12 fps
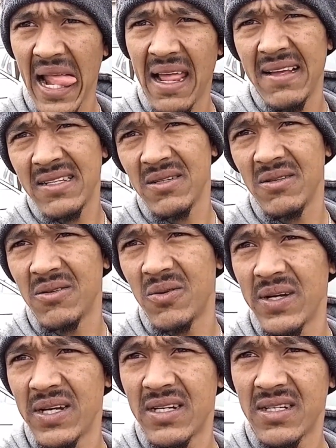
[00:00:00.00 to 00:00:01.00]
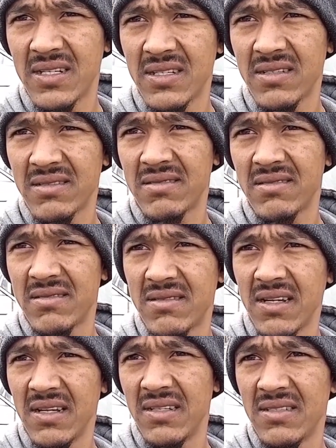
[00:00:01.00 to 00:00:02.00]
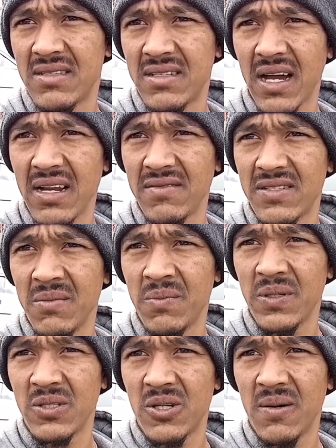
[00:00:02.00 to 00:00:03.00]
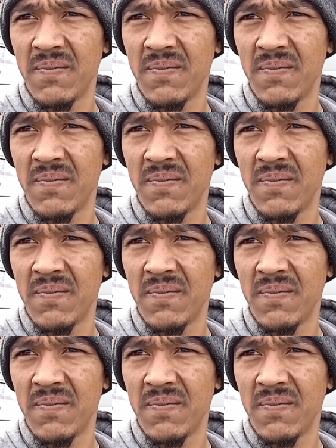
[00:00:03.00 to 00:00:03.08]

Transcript: So quick and kind of simple job.